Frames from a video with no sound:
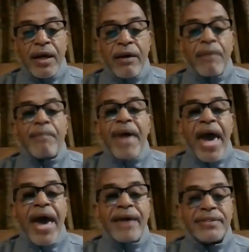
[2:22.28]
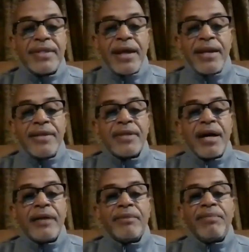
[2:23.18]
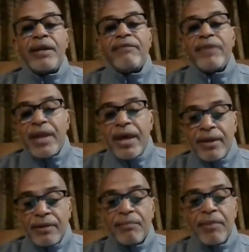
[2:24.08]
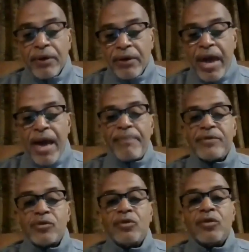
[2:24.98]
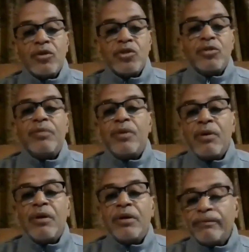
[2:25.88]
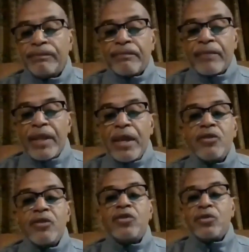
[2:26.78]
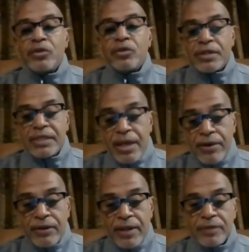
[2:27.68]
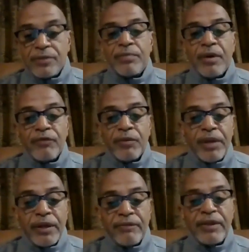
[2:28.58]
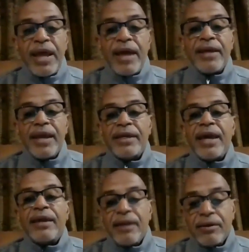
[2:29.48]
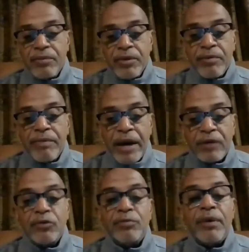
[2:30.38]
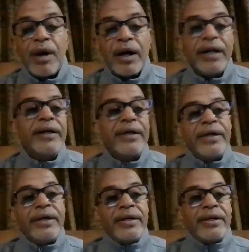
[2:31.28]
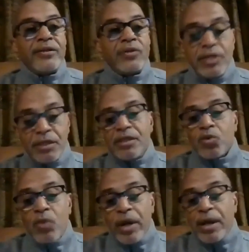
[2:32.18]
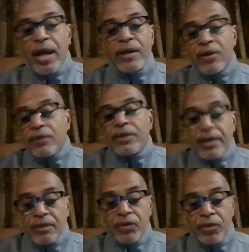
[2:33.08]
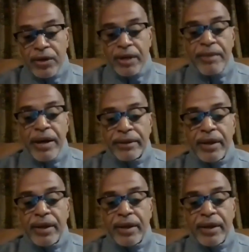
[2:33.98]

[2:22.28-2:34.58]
a pass that is on the plane of the net, and the blocker happens to touch the ball into the setter that's above the plane of the net, again, that will be a back row block. So this is what I know that we're talking about,